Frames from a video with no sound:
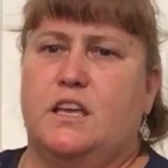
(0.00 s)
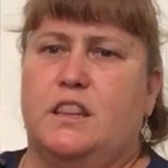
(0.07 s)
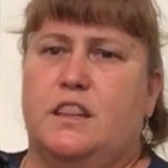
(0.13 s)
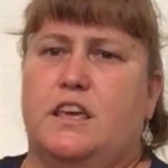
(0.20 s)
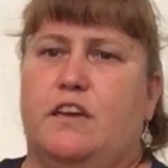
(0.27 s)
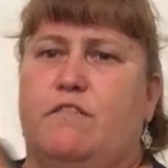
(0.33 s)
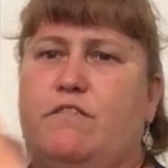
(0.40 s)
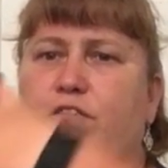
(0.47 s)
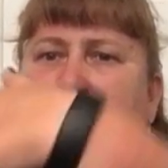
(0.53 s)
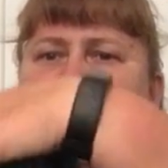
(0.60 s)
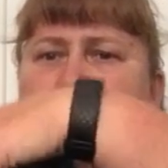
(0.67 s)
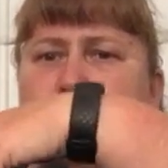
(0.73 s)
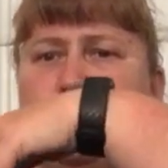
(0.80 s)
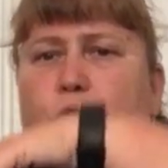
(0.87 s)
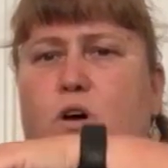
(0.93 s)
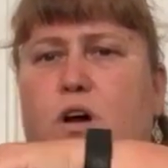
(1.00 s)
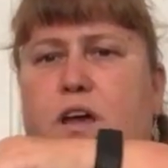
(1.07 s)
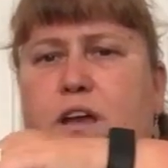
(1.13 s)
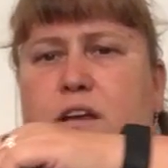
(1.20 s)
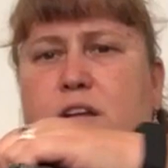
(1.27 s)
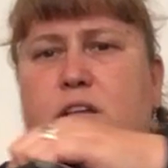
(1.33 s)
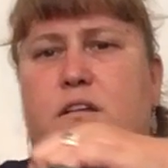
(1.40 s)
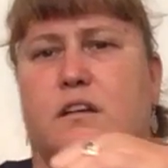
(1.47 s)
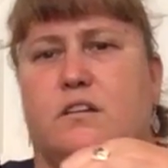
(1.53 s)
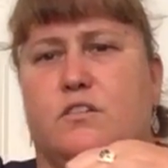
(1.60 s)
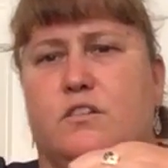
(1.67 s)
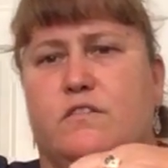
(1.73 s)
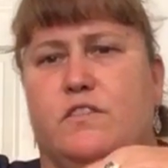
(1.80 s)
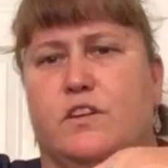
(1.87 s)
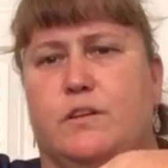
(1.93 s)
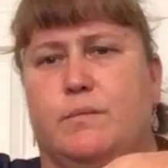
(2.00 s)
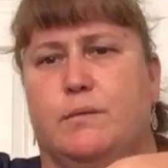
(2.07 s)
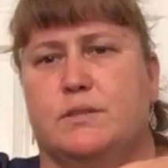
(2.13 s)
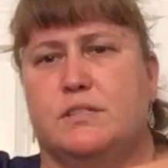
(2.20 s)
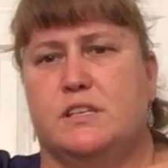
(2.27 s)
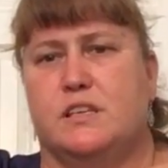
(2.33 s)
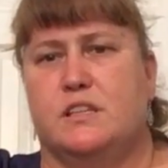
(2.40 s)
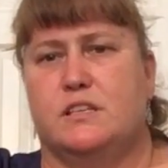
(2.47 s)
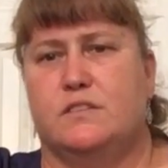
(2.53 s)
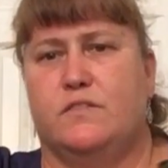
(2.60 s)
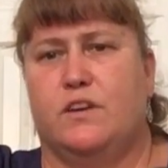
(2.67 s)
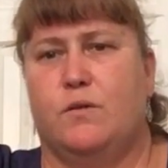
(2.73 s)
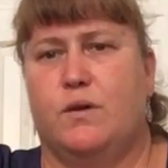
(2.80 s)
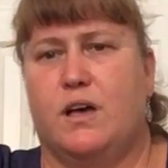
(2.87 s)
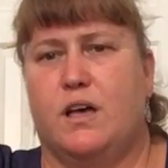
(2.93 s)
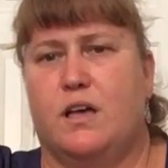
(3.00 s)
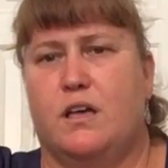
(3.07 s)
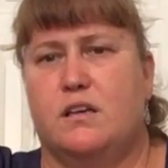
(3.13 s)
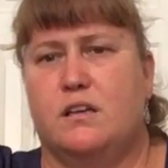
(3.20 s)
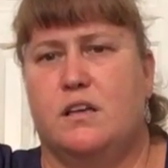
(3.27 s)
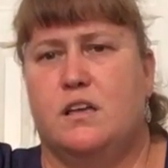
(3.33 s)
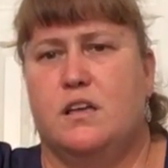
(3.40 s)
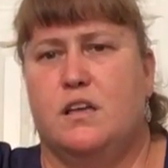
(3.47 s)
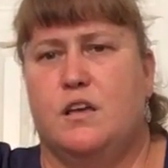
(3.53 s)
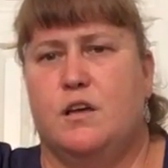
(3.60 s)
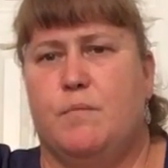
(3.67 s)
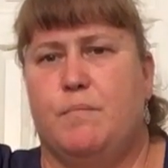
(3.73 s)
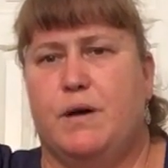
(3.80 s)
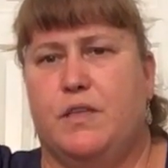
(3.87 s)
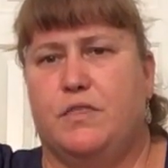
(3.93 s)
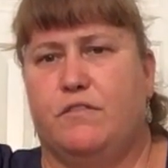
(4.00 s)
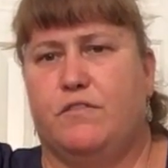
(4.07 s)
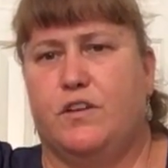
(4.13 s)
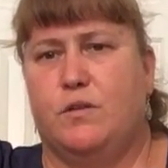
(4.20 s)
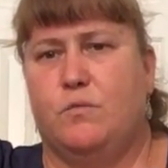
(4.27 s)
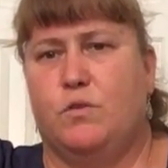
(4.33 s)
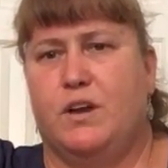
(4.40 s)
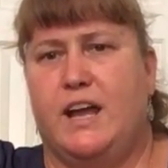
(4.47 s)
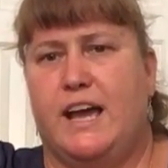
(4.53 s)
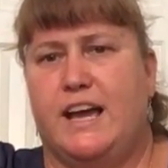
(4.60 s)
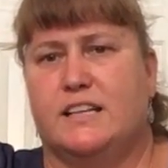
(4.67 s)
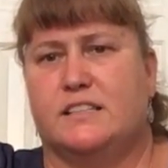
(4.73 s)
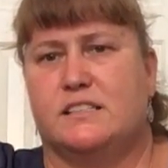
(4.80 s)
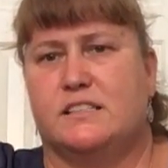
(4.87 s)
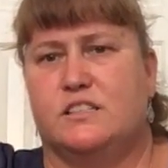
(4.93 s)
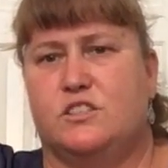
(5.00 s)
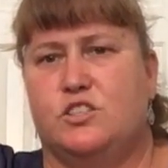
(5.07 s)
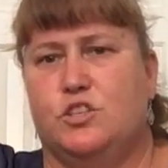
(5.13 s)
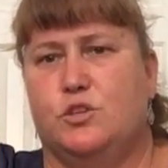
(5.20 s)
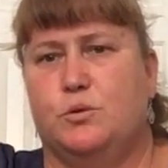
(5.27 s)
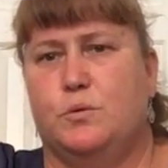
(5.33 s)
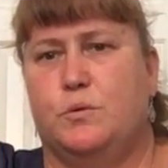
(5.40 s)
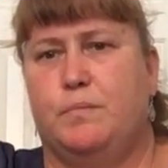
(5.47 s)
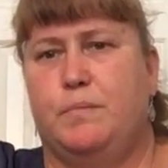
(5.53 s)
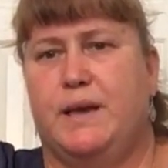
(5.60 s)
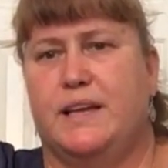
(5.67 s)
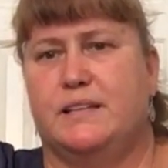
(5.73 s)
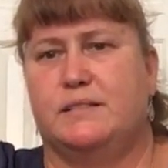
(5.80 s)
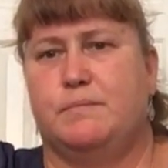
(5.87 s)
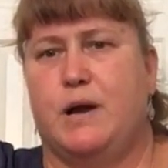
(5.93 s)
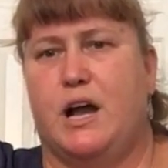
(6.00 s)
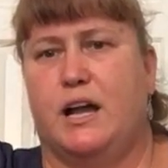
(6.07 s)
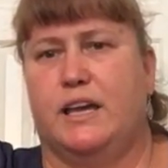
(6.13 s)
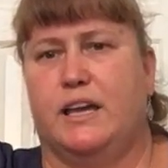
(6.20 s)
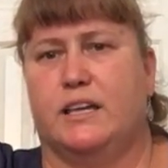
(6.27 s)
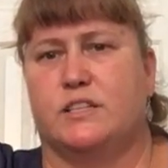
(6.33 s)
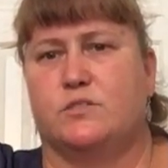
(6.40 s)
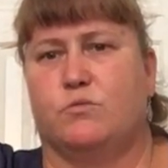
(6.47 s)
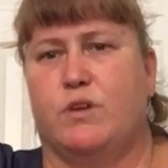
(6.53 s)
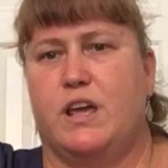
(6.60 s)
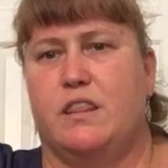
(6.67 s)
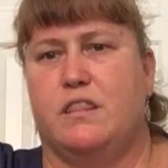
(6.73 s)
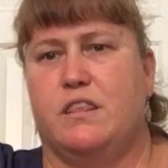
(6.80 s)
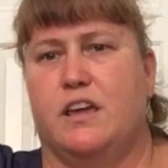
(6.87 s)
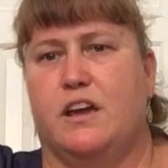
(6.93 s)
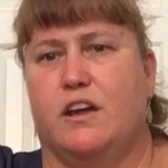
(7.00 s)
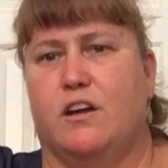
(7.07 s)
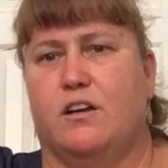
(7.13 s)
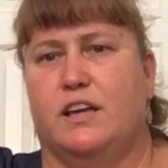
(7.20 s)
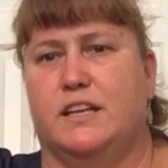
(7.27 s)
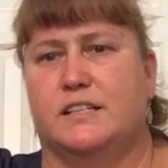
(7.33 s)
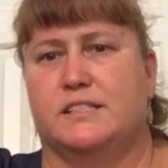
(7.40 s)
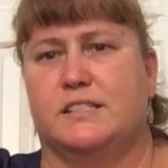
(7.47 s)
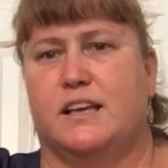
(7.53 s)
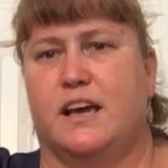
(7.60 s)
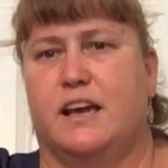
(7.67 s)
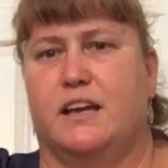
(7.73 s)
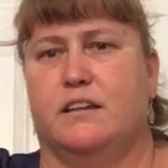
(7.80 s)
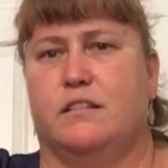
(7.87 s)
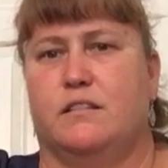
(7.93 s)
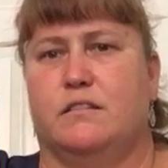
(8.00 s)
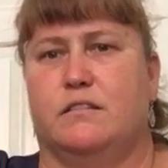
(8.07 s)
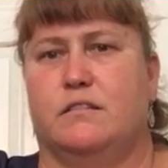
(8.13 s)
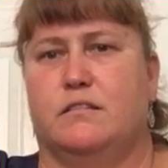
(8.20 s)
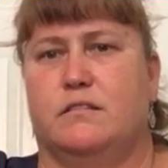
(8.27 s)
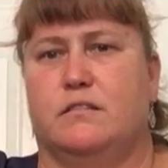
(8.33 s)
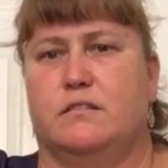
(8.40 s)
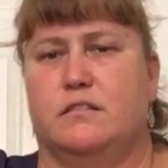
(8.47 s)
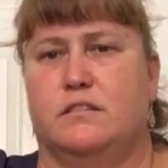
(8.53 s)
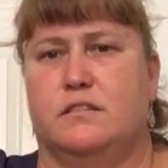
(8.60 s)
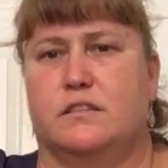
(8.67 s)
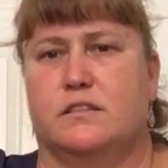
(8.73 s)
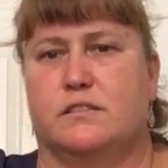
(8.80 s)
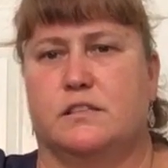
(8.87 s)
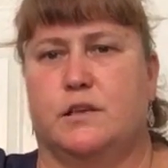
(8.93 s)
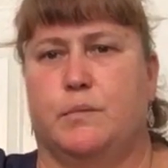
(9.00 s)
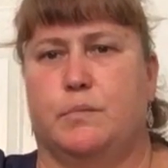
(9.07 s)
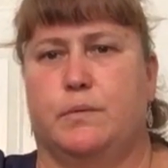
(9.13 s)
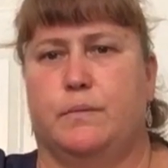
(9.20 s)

The front one, I don't know if you're gonna be able to see this very well, but the front one has two pen pockets right there inside the slip.